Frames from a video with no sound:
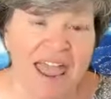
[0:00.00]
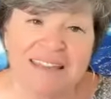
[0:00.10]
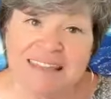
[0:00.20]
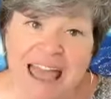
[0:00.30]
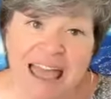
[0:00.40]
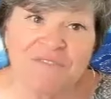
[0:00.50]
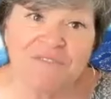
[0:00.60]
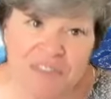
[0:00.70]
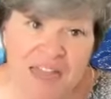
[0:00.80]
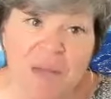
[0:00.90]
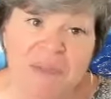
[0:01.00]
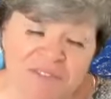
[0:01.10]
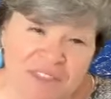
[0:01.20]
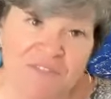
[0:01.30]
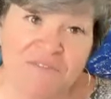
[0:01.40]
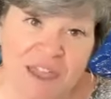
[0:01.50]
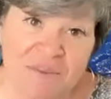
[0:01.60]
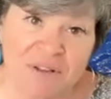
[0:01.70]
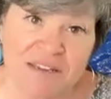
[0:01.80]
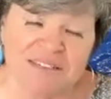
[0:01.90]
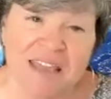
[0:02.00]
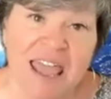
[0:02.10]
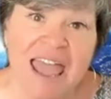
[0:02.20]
And that for them and their families.